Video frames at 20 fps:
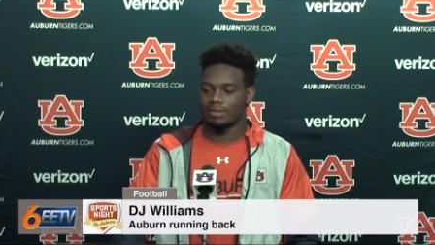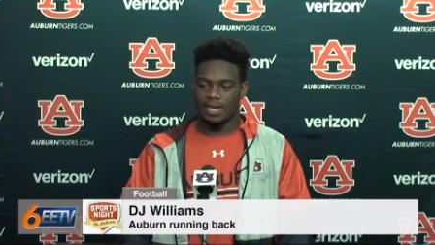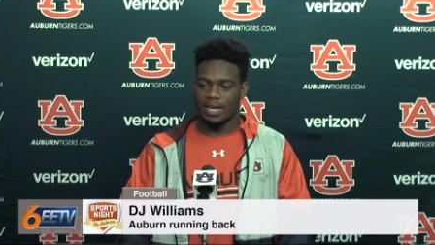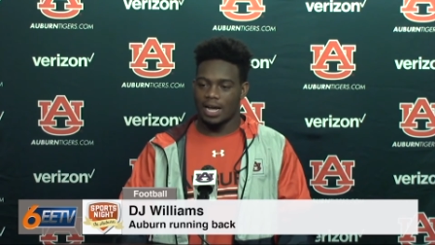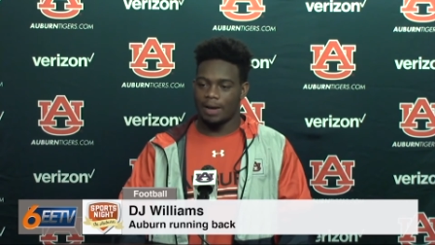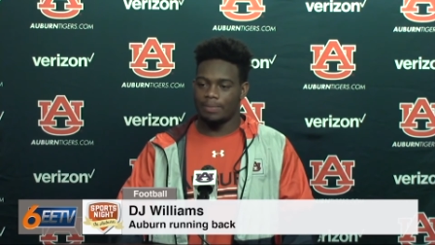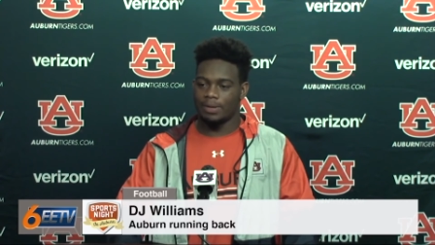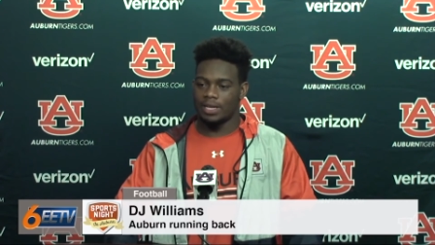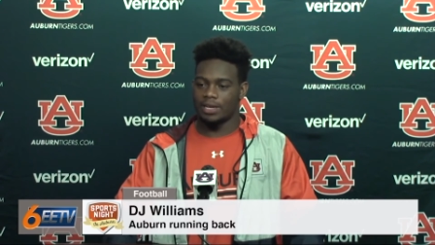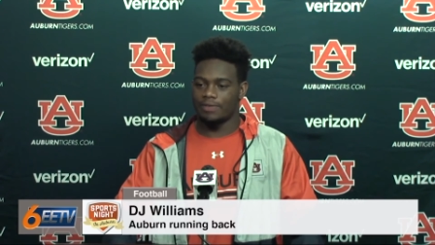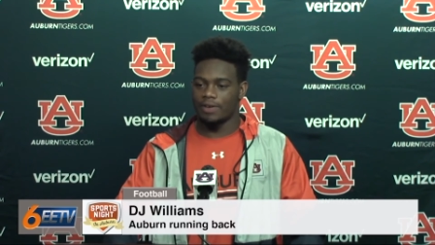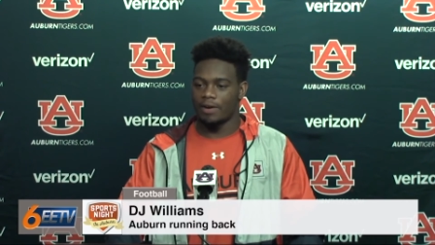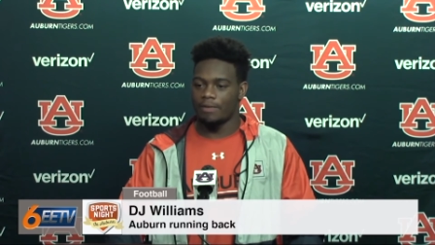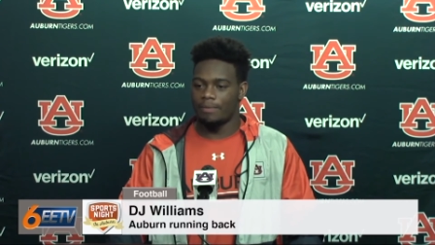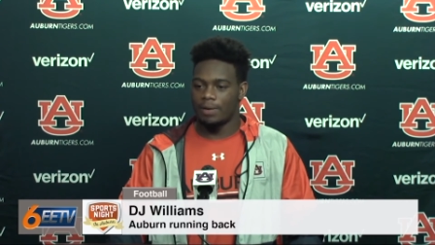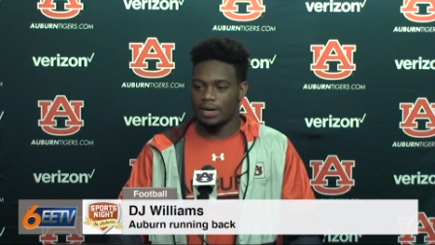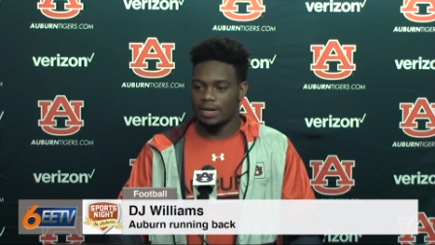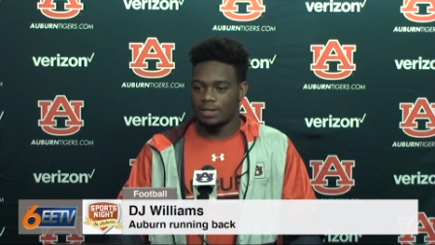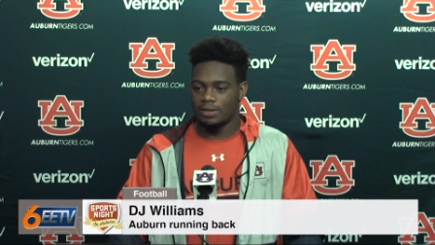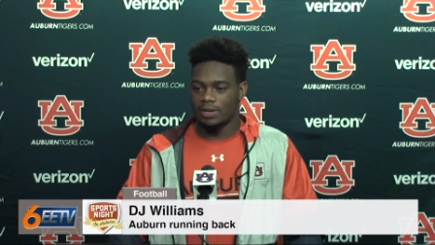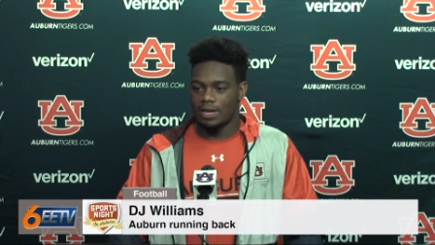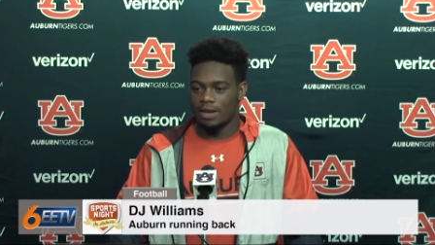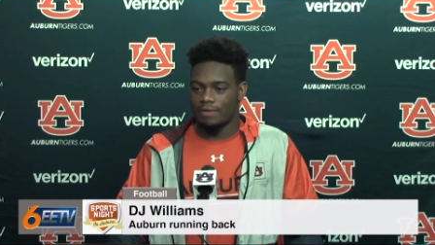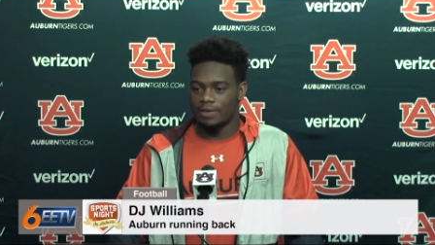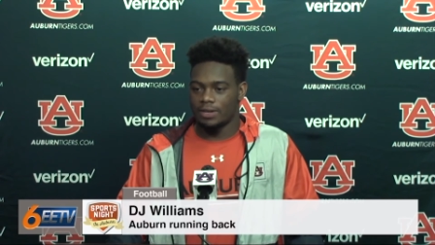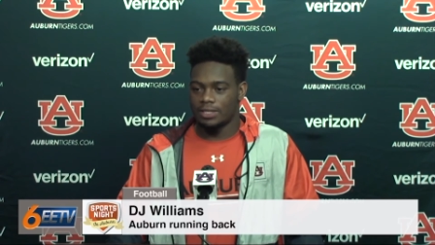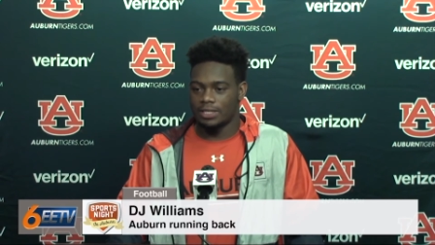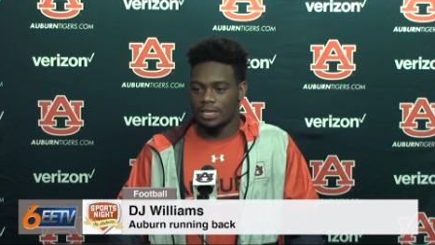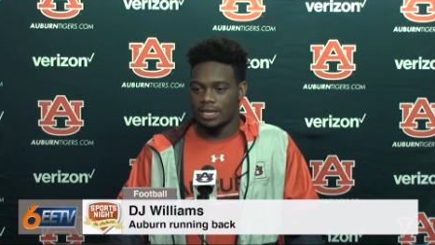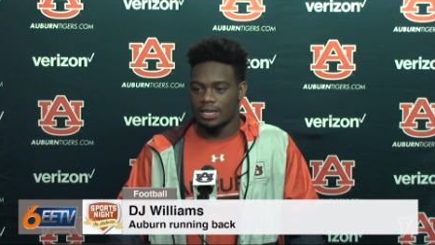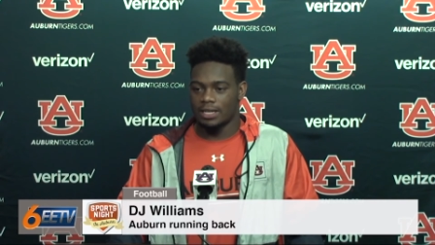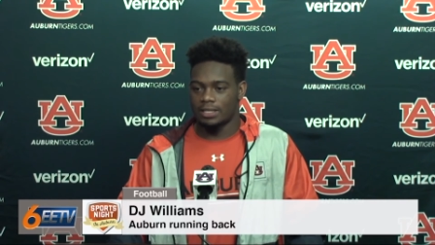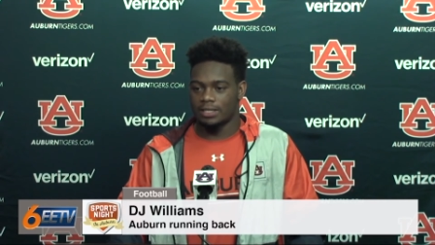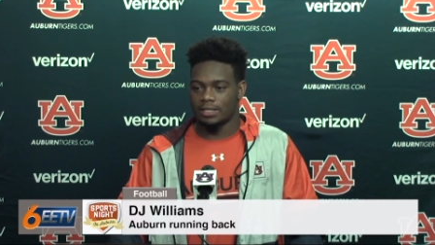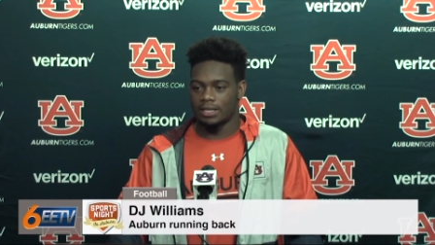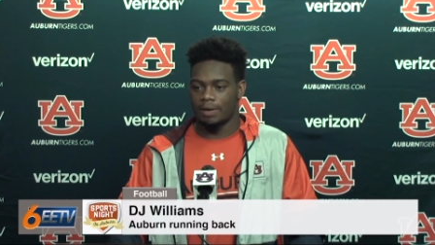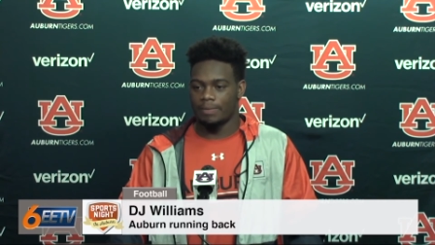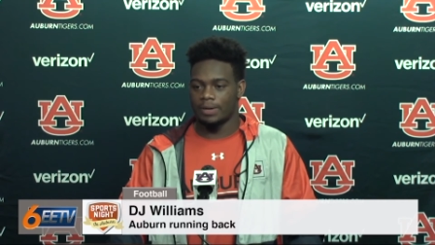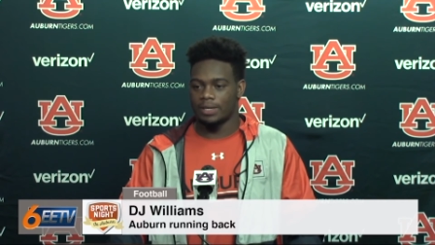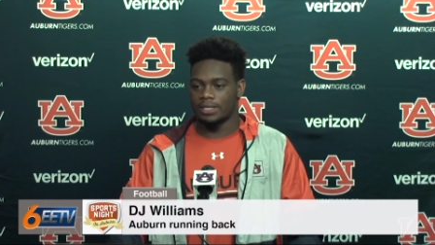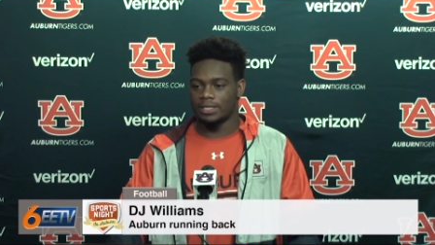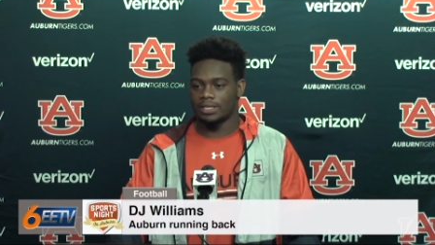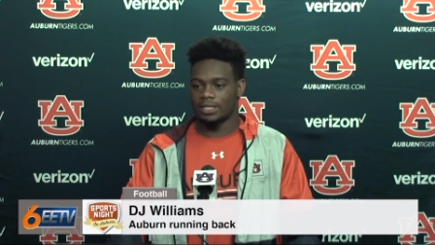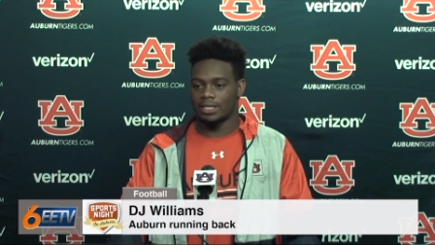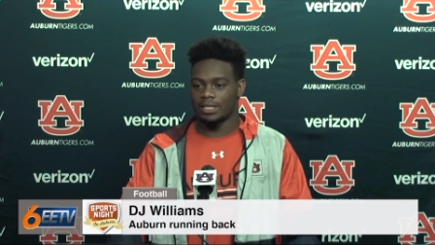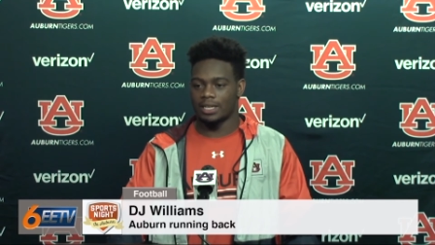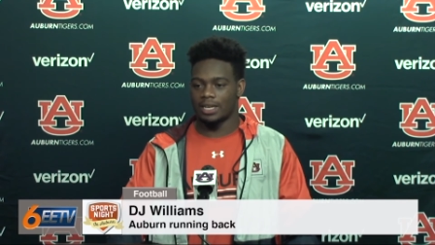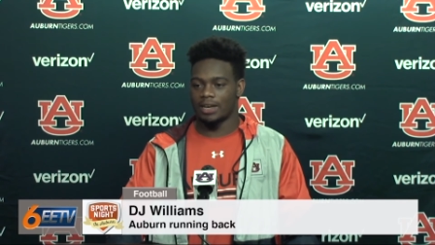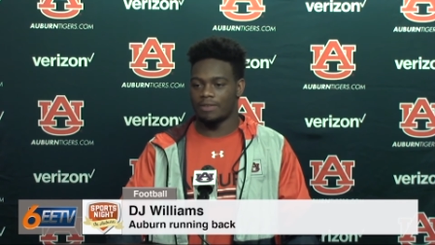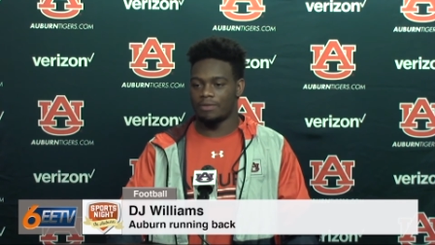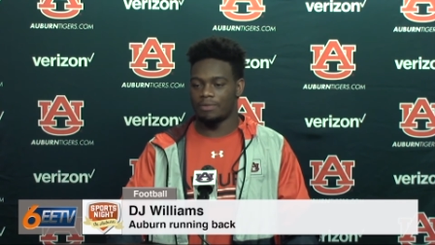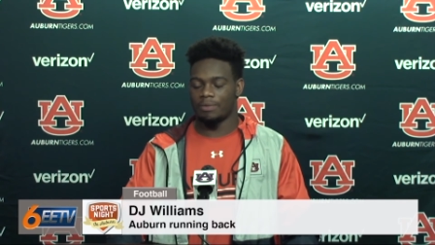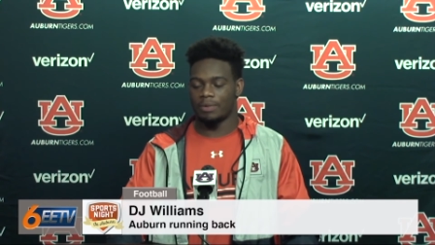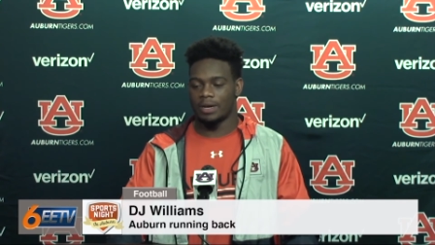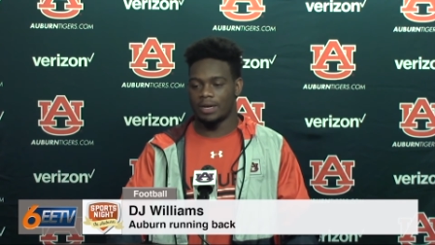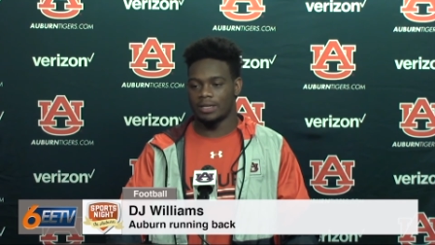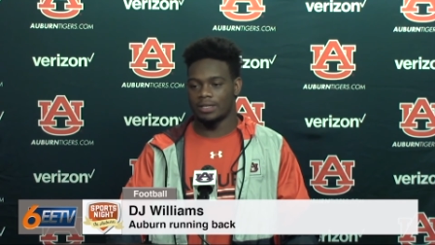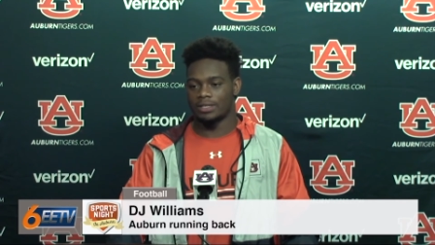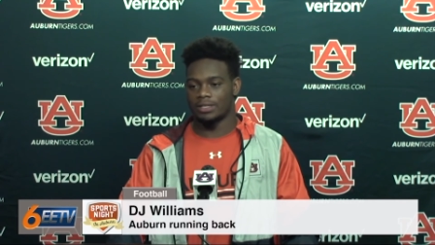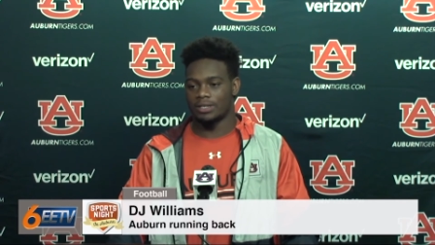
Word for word: I believe everybody will have their chance. I mean, just like they gave me mine.